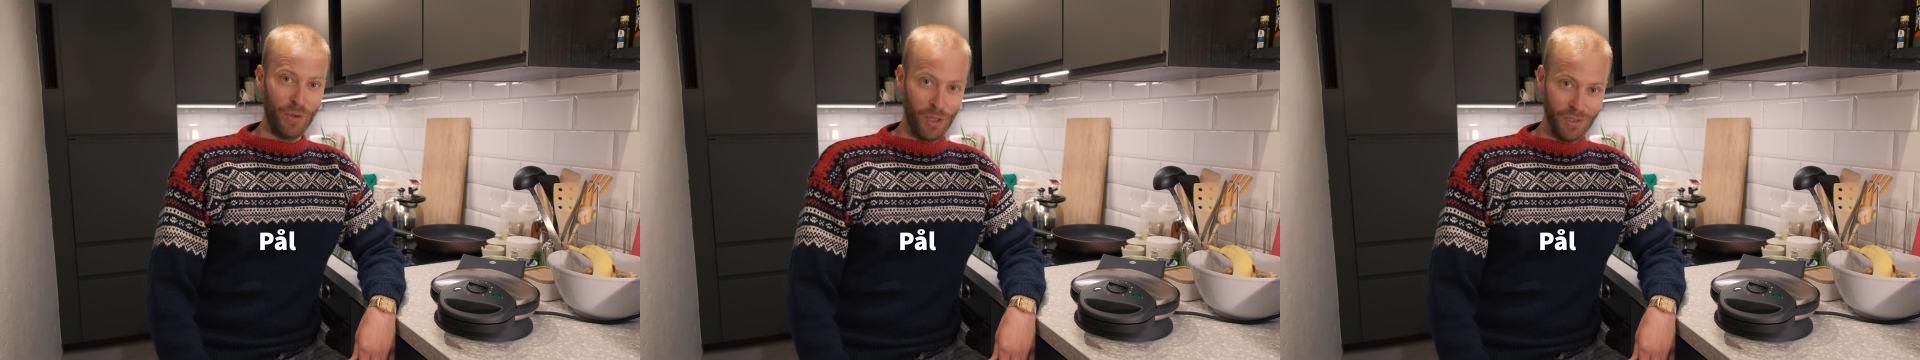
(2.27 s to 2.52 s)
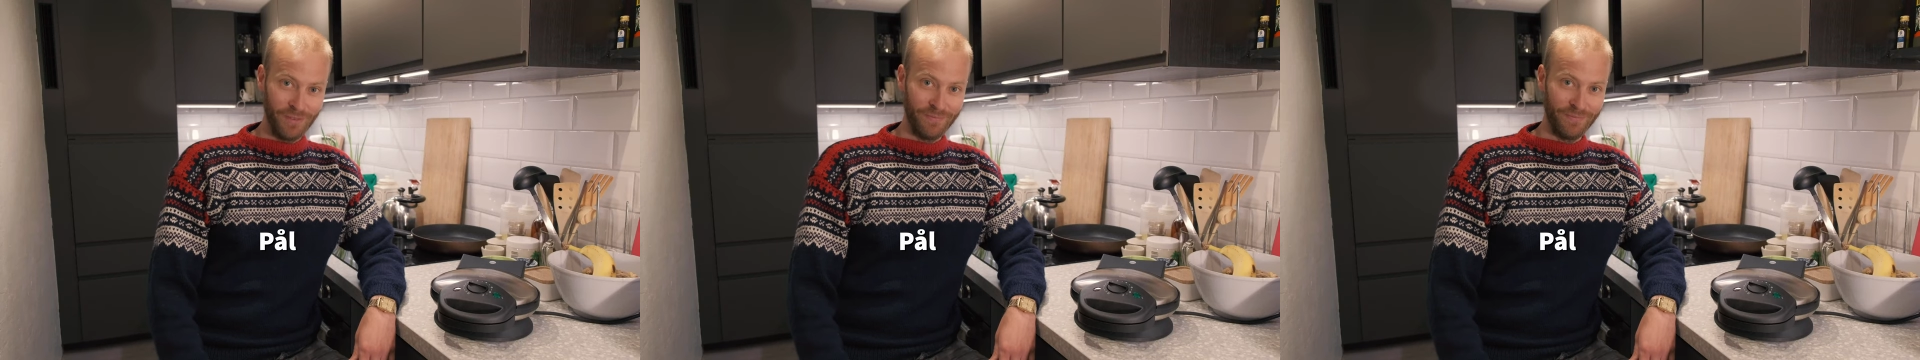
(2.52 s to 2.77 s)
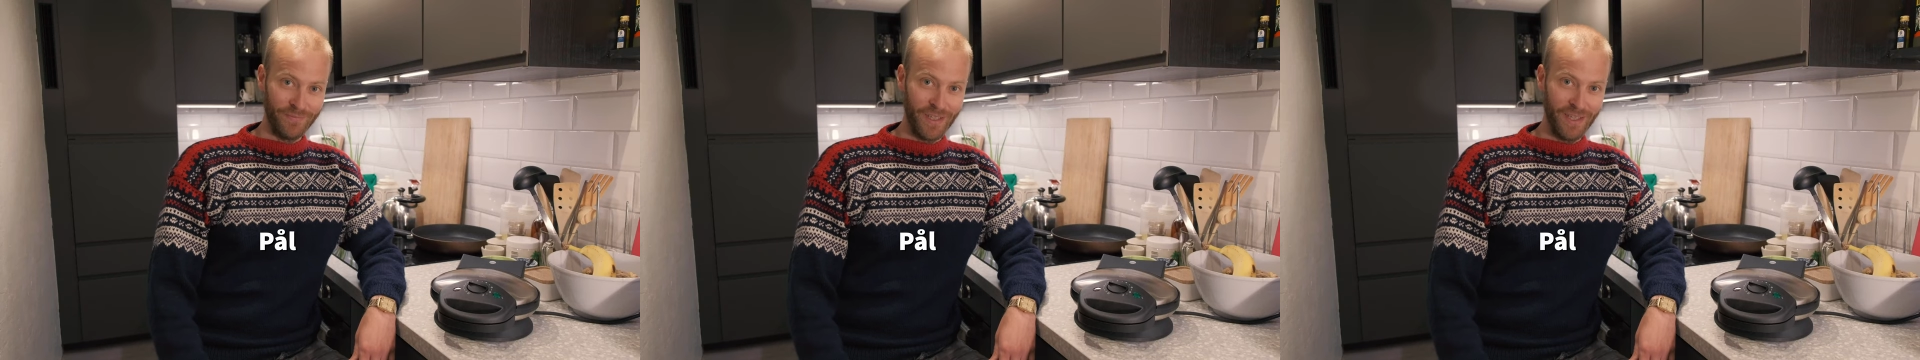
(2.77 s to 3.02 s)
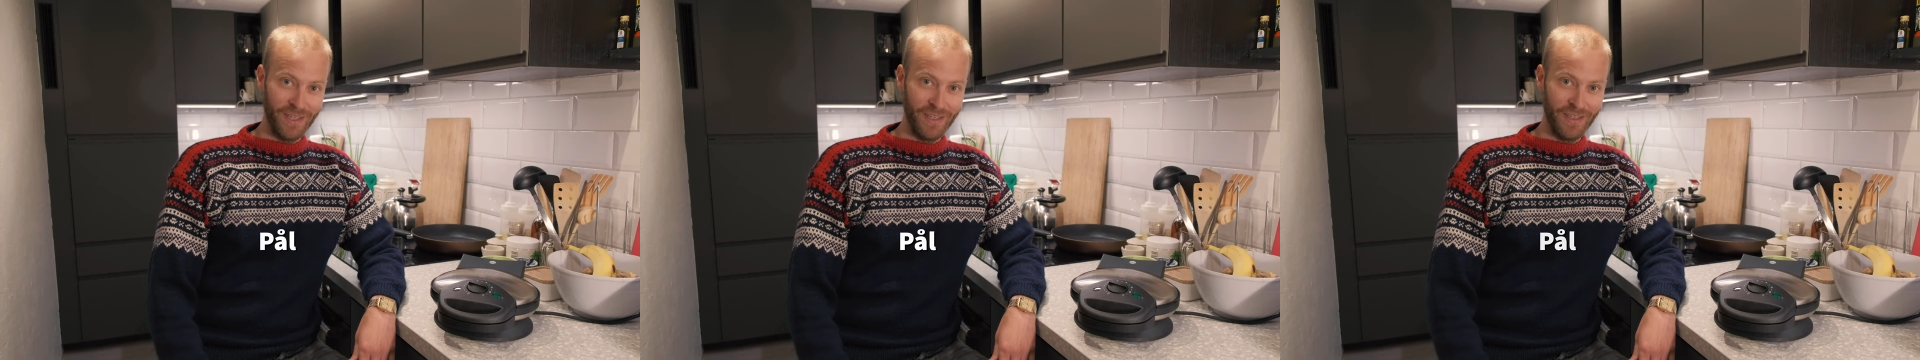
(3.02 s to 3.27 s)
Pål
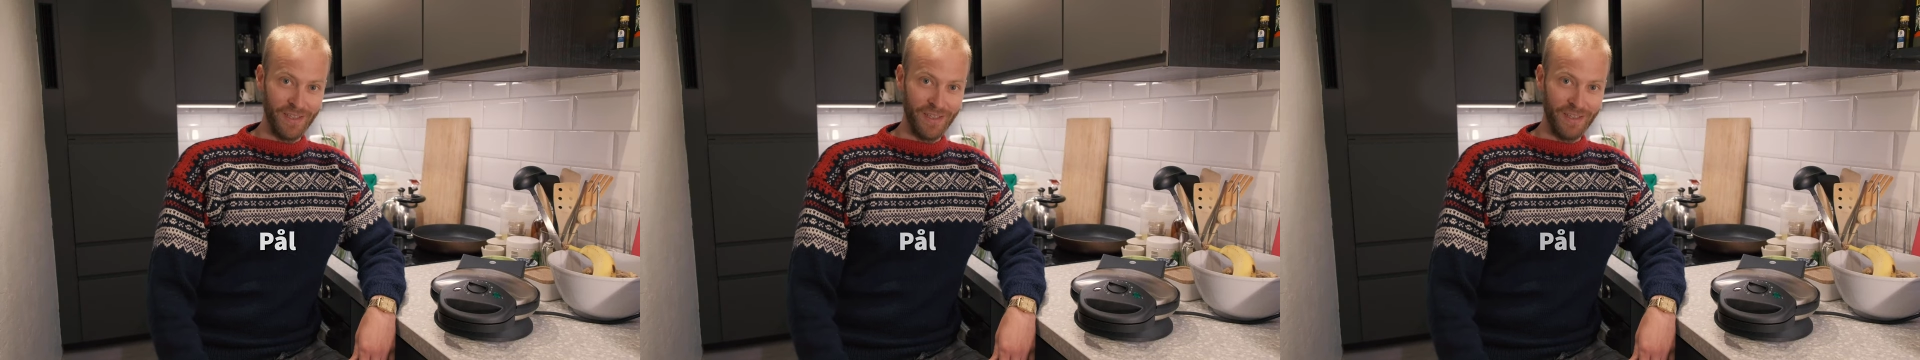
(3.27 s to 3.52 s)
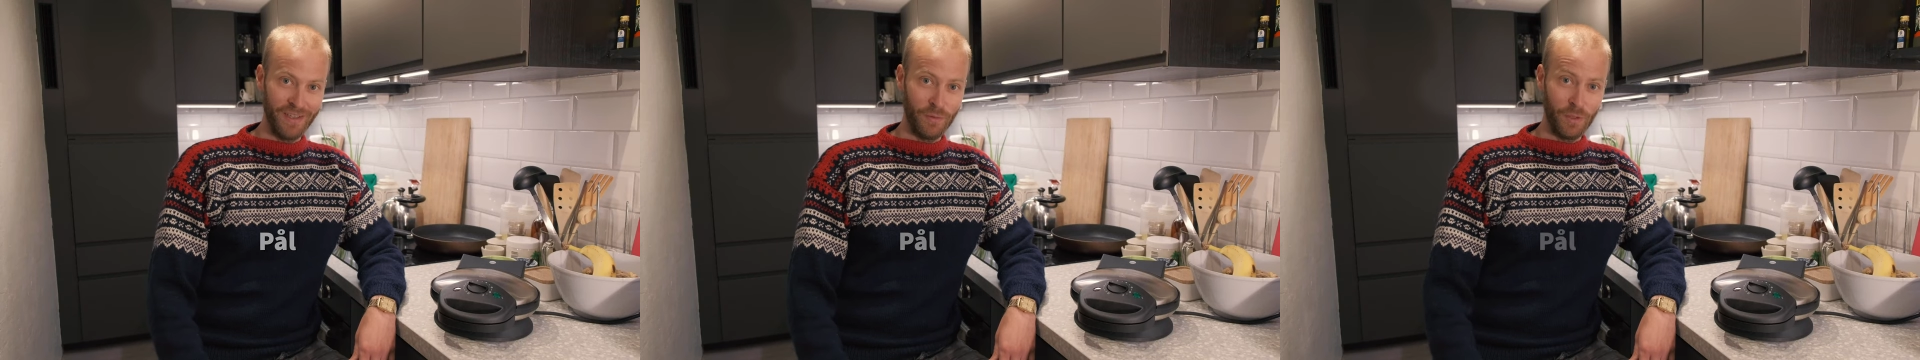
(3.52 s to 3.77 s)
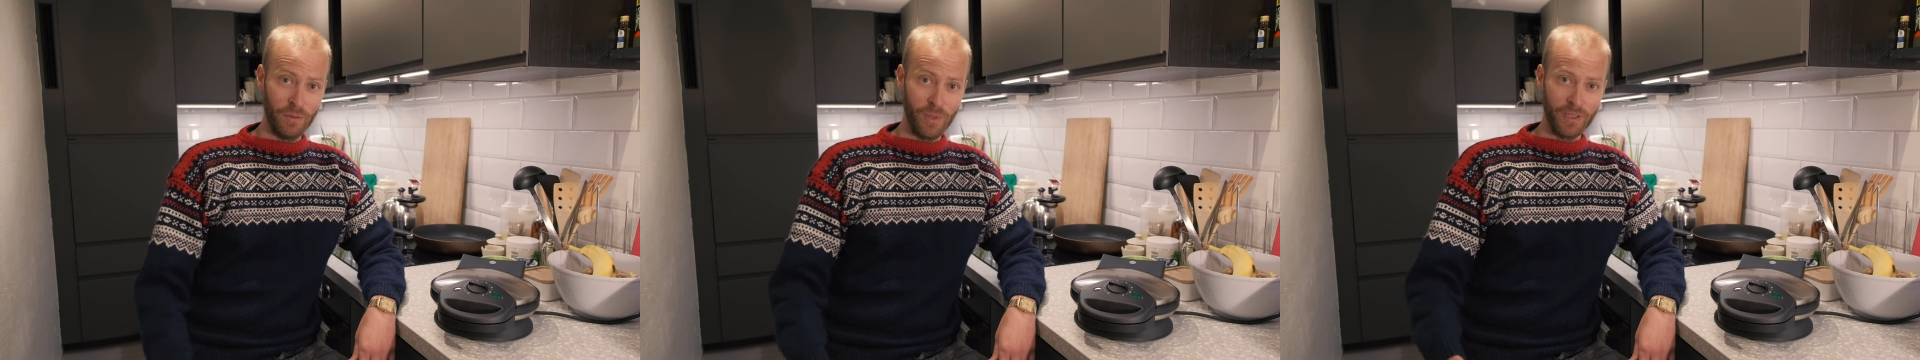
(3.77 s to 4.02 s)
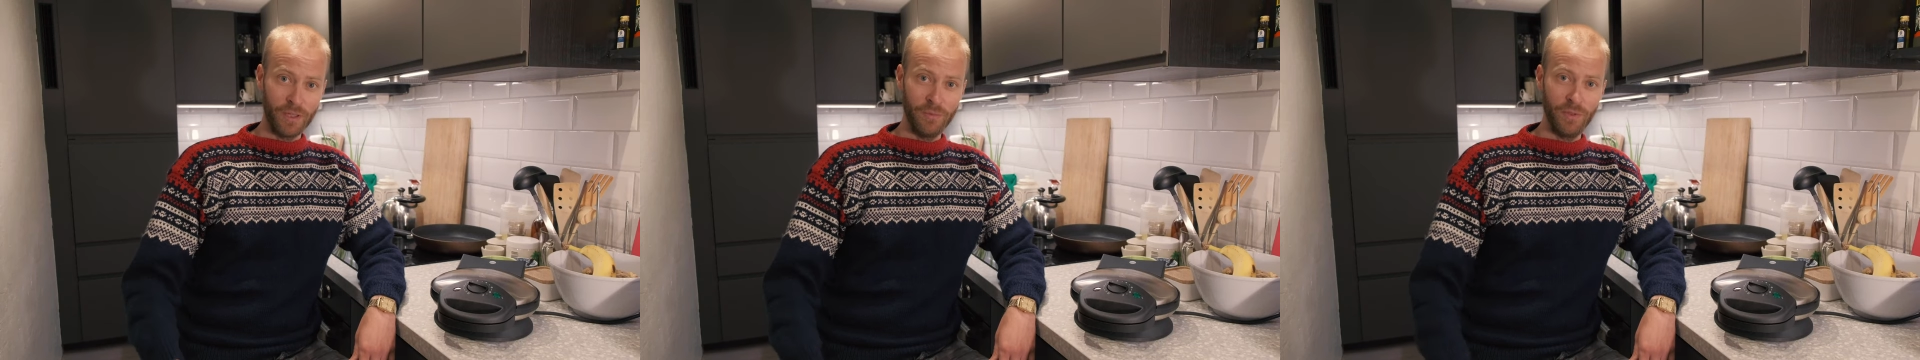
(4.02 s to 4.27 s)
and uh, I want to
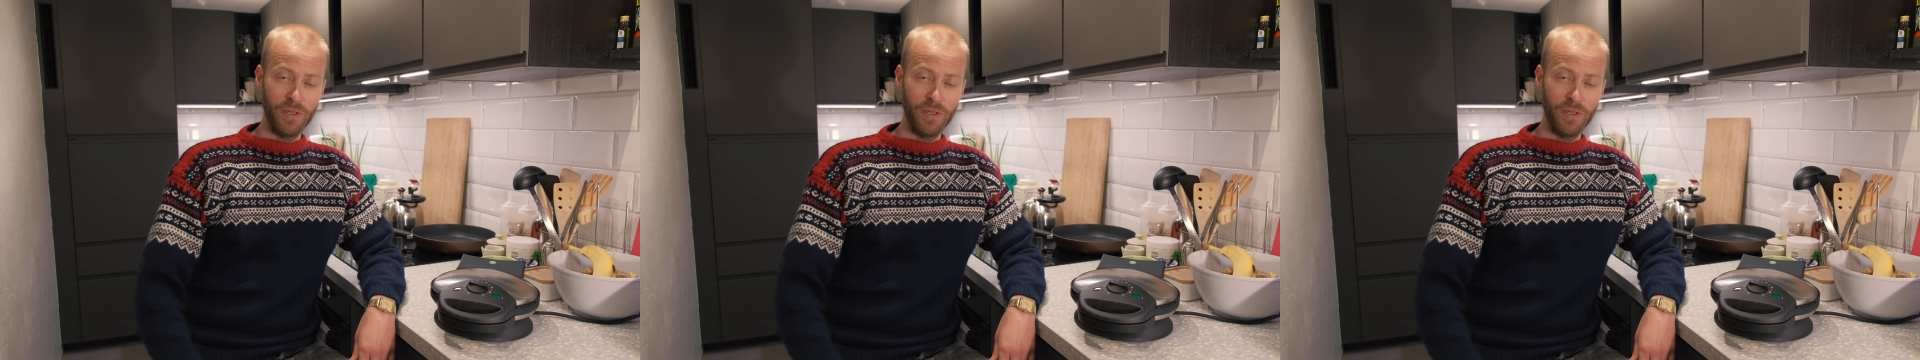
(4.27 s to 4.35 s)
welcome you